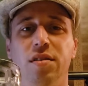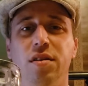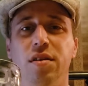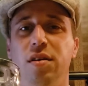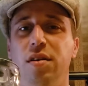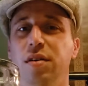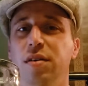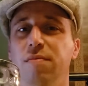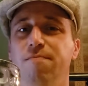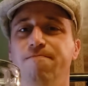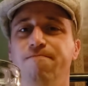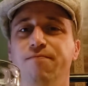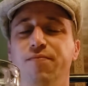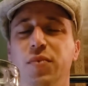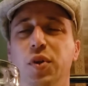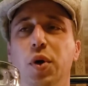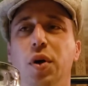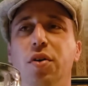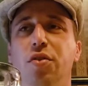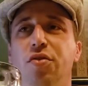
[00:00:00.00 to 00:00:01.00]

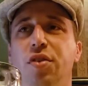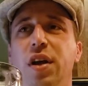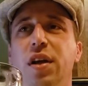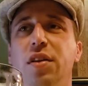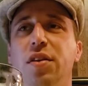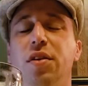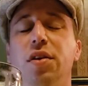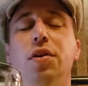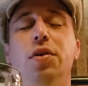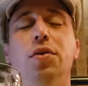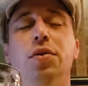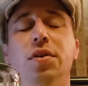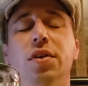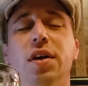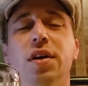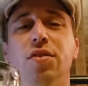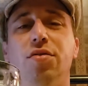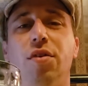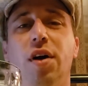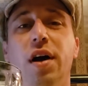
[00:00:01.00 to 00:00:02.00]
you understand that they're doing
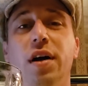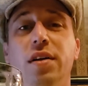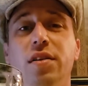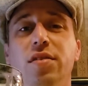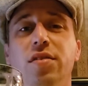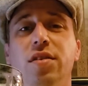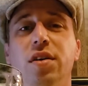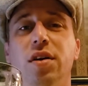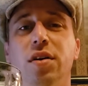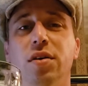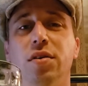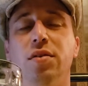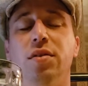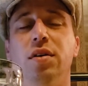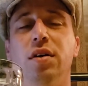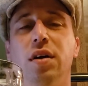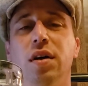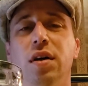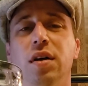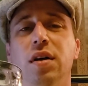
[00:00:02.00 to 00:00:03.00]
things right. So
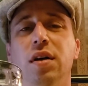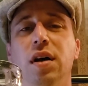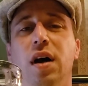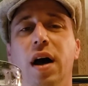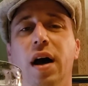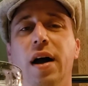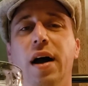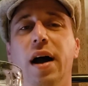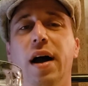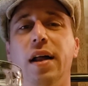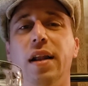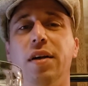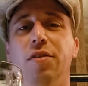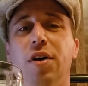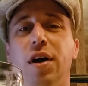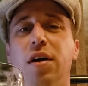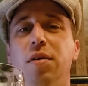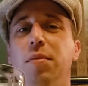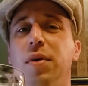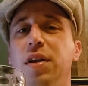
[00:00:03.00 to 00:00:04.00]
I highly
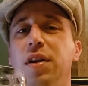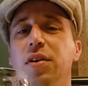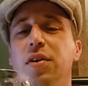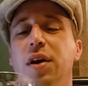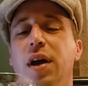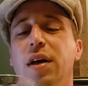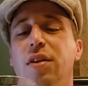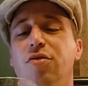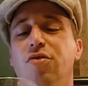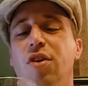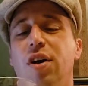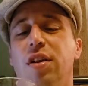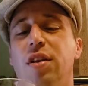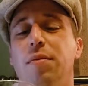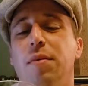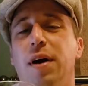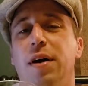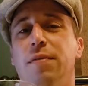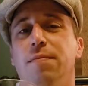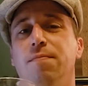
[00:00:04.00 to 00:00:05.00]
recommend that you guys check
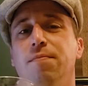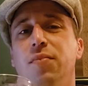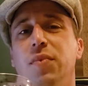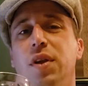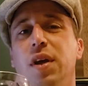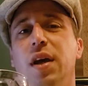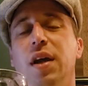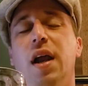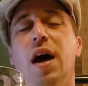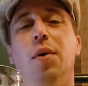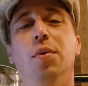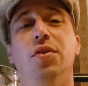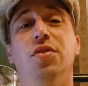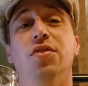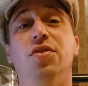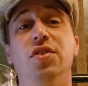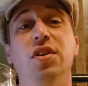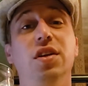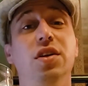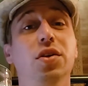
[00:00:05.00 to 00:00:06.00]
them out. And I will
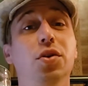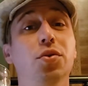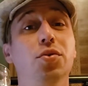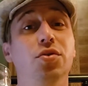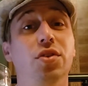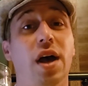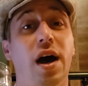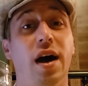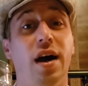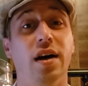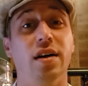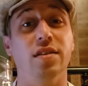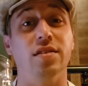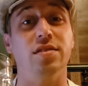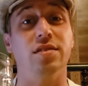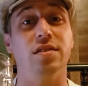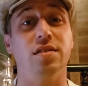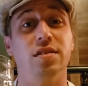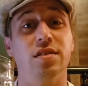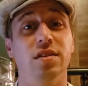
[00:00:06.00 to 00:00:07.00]
see you
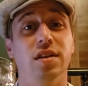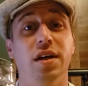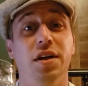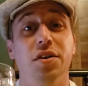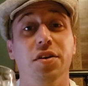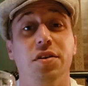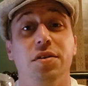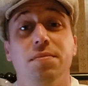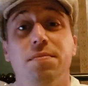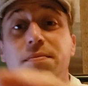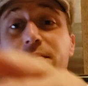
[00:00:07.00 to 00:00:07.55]
guys later.